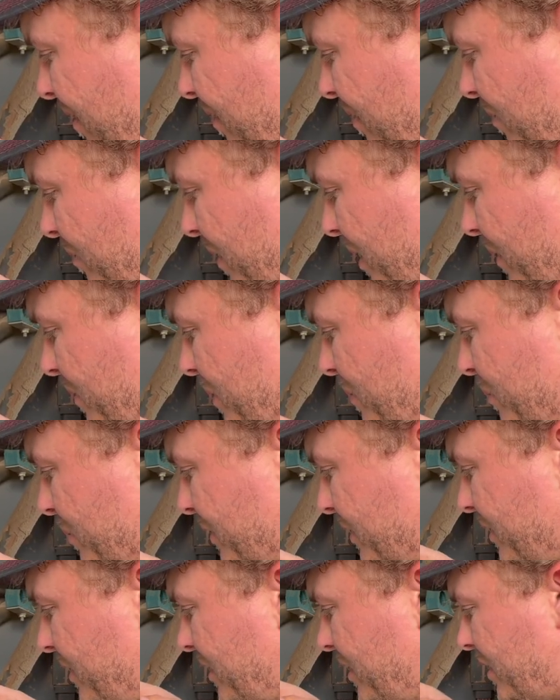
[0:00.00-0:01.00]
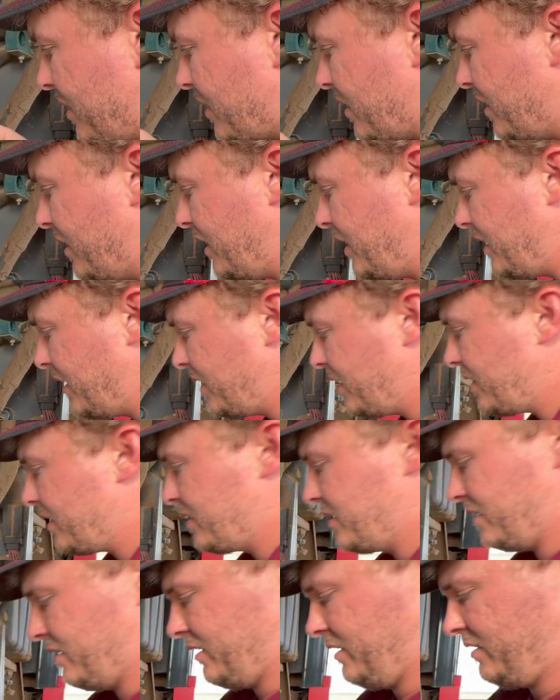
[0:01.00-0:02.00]
Baby, put it
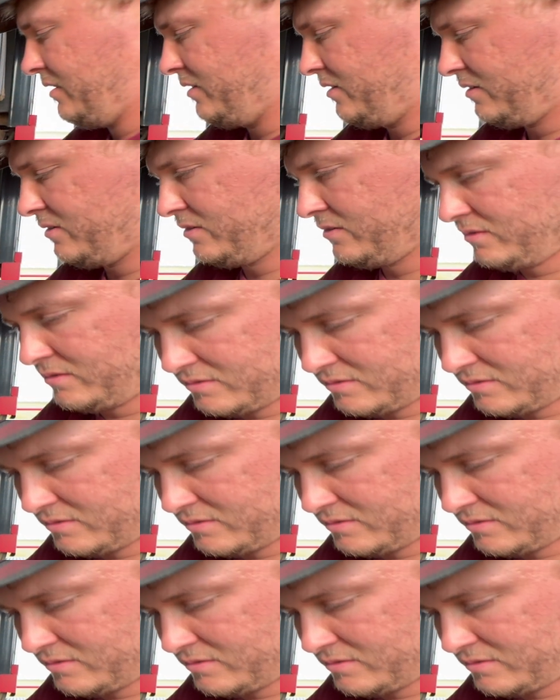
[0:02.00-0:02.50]
all